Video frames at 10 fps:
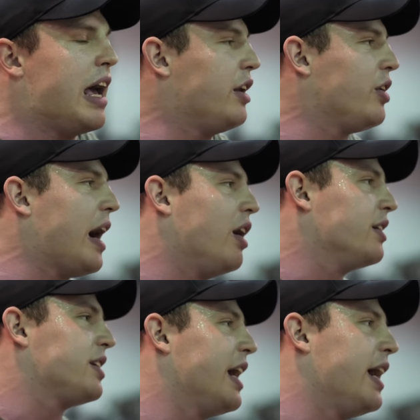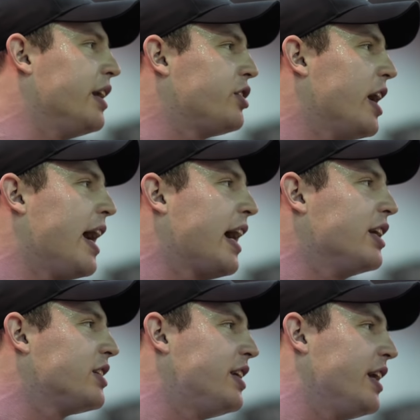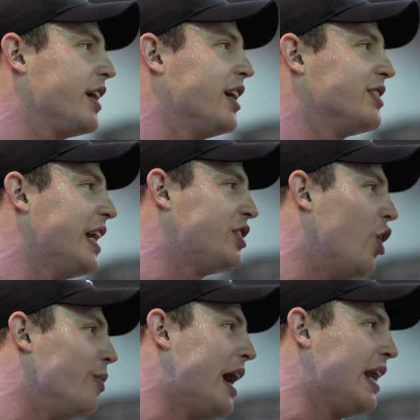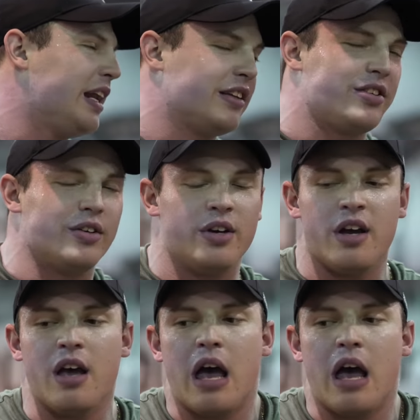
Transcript: And dude, I honestly hated track. I just did it because yeah. they told me I needed to. Yeah.